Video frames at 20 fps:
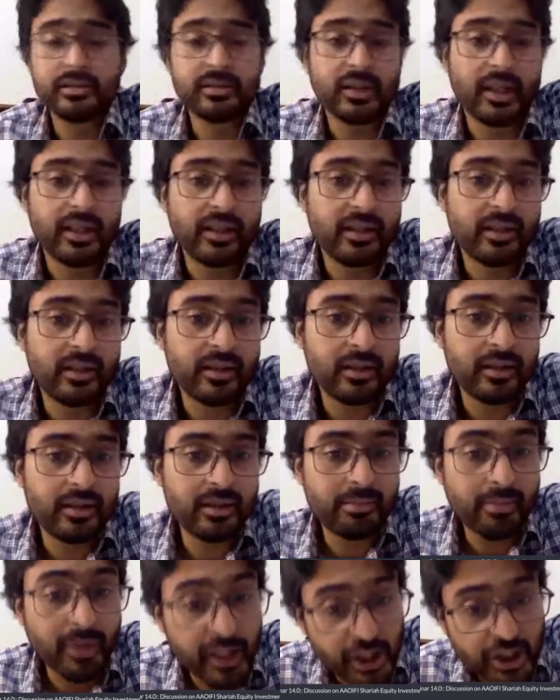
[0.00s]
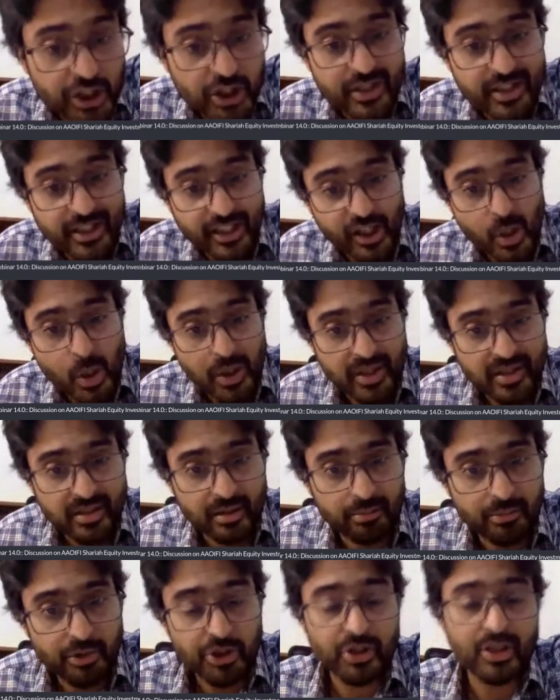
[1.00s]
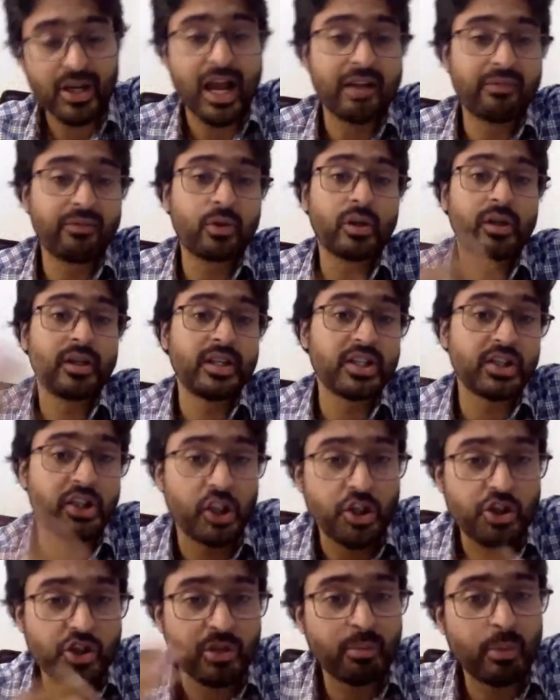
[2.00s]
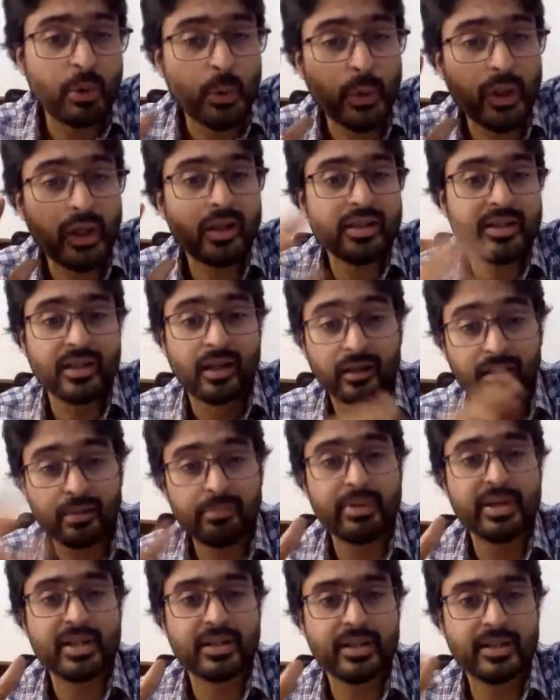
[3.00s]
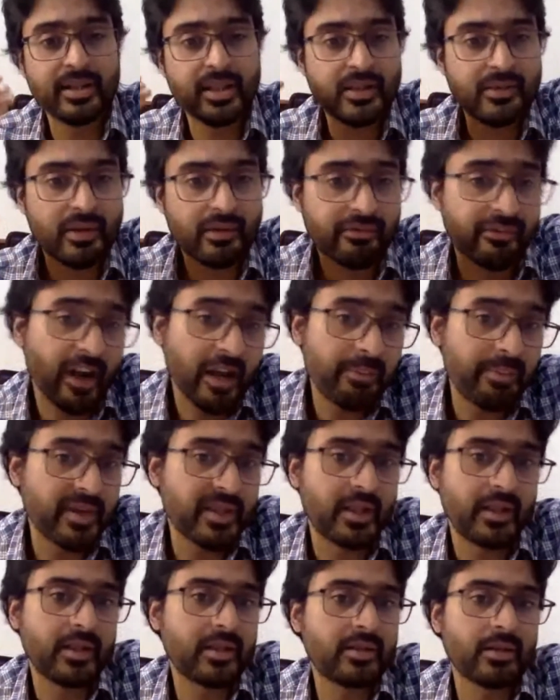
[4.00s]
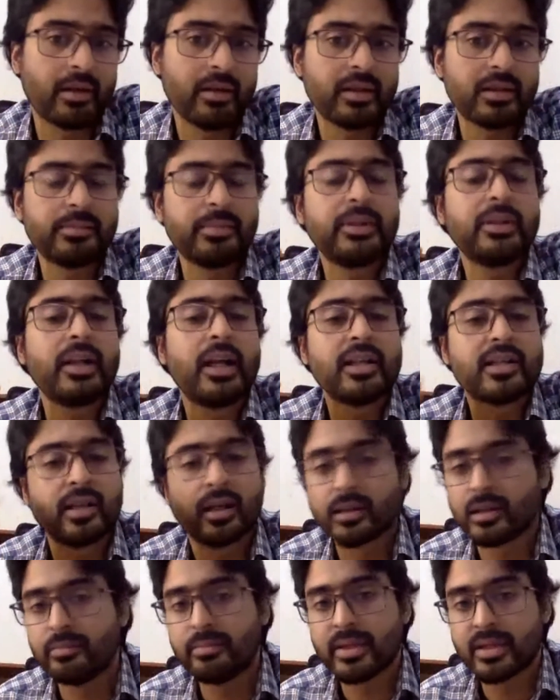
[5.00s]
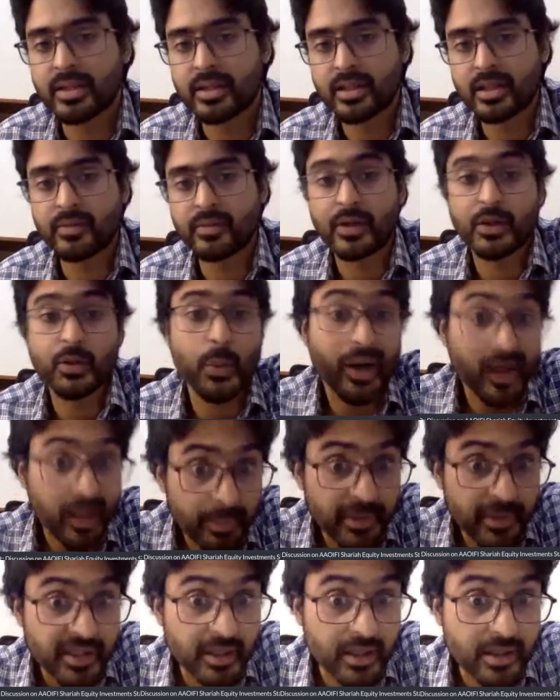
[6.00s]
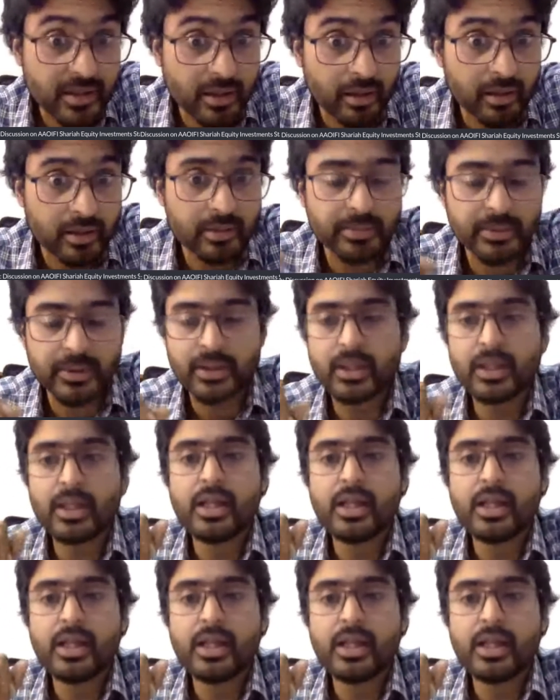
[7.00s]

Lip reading: In the Malaysian Securities Commission have got distinction between certain businesses where 5% is tolerable and certain businesses where 20% is tolerable.